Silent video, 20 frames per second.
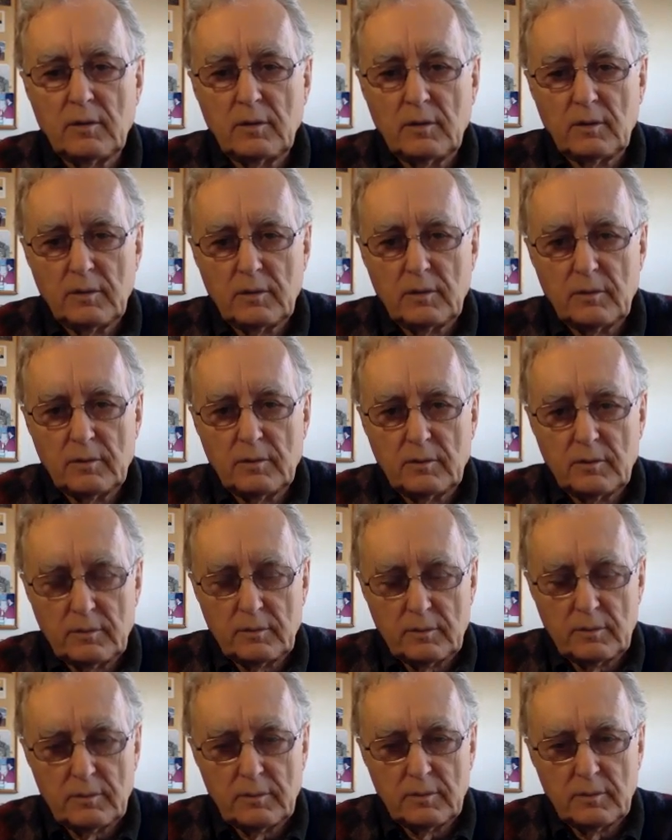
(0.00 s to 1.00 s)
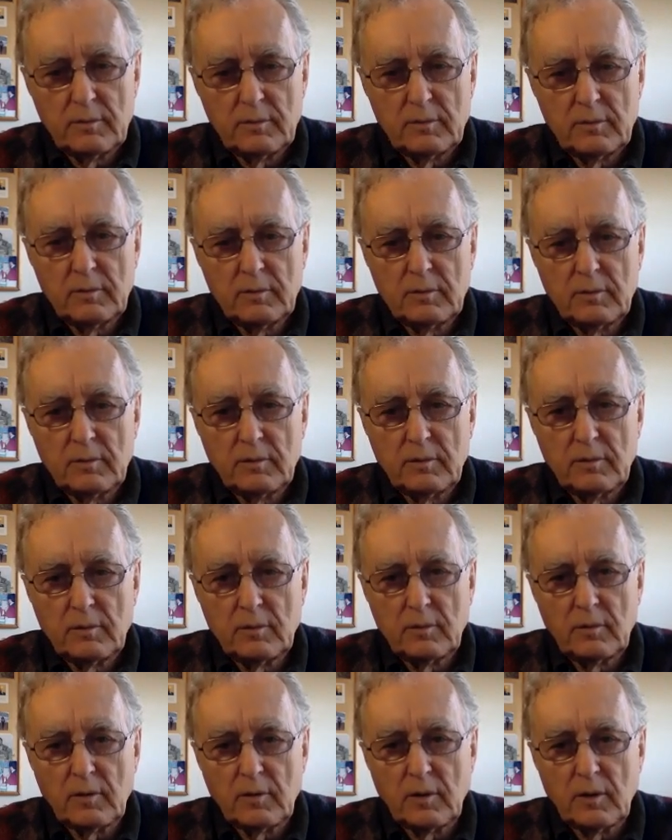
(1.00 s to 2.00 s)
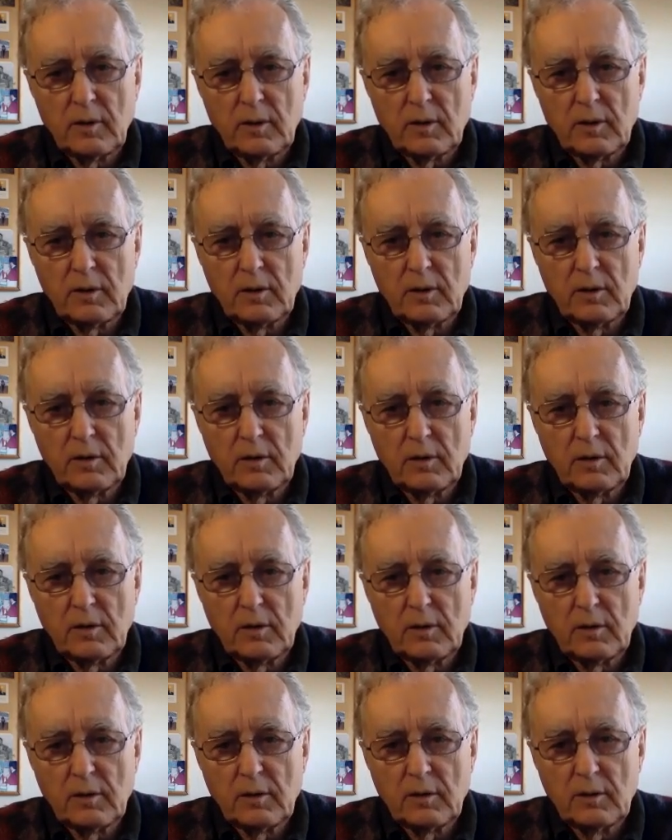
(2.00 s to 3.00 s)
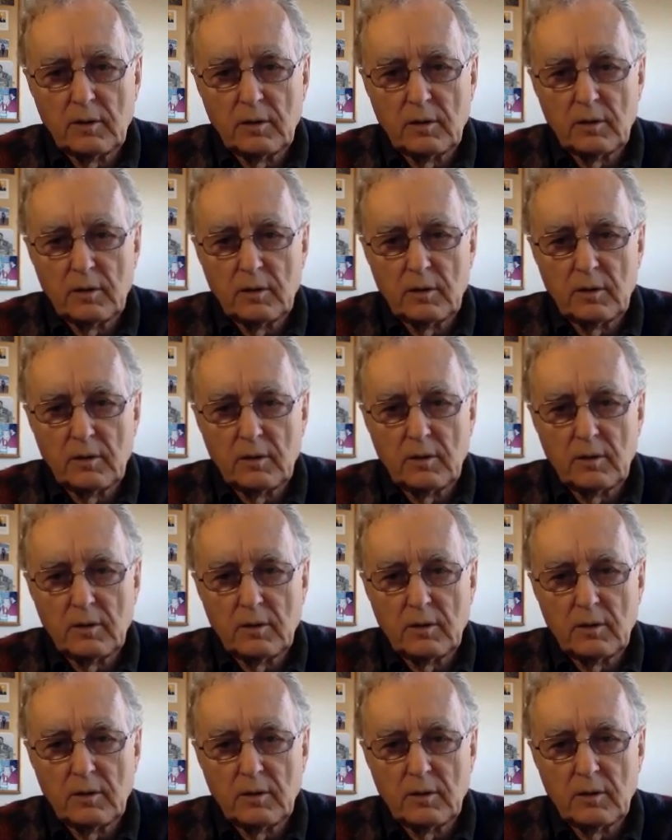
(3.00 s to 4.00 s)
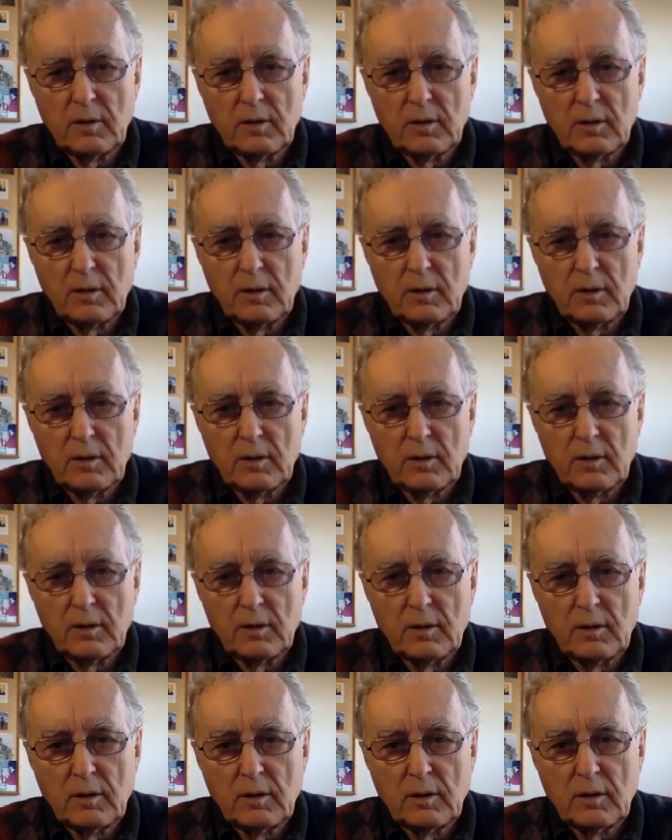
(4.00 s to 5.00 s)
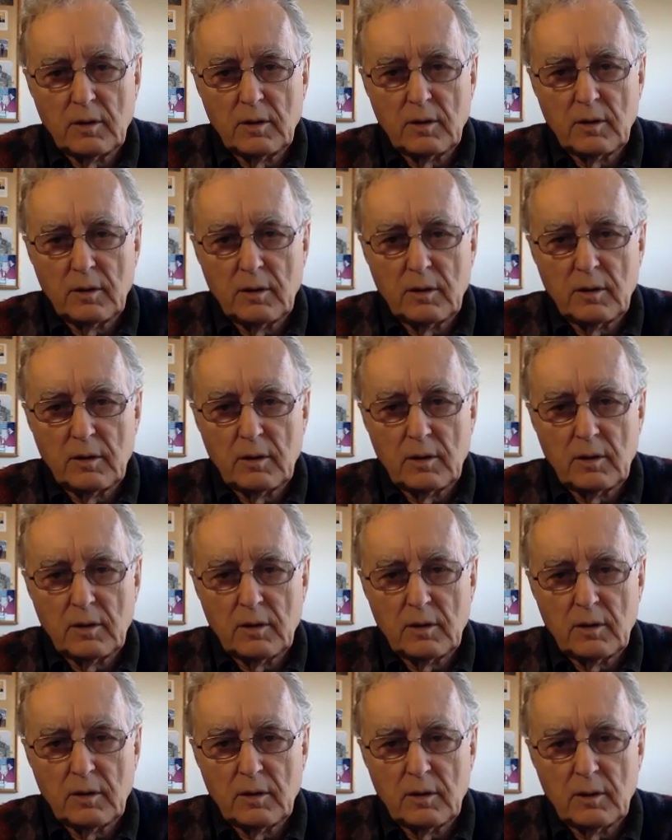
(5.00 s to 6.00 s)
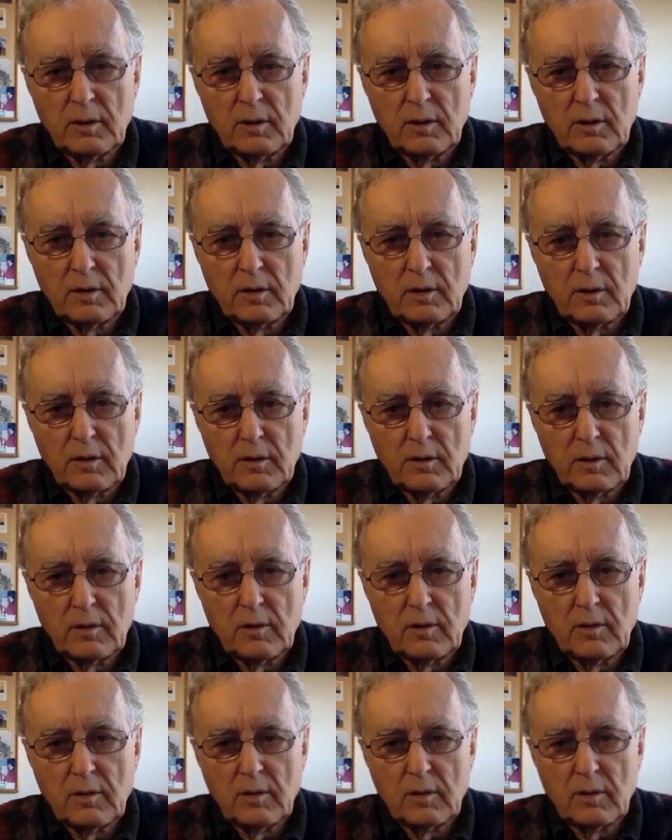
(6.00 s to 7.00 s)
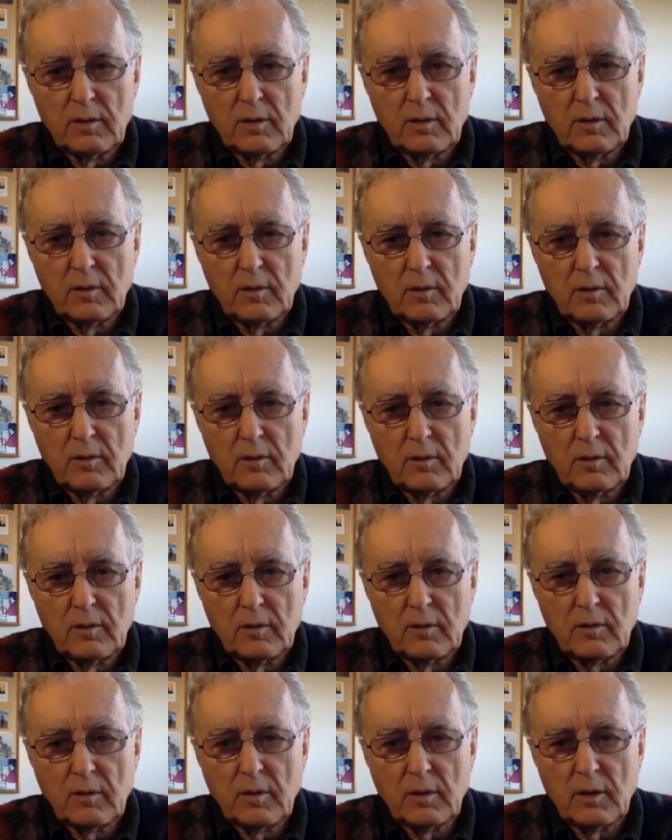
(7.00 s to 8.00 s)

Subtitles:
(silent)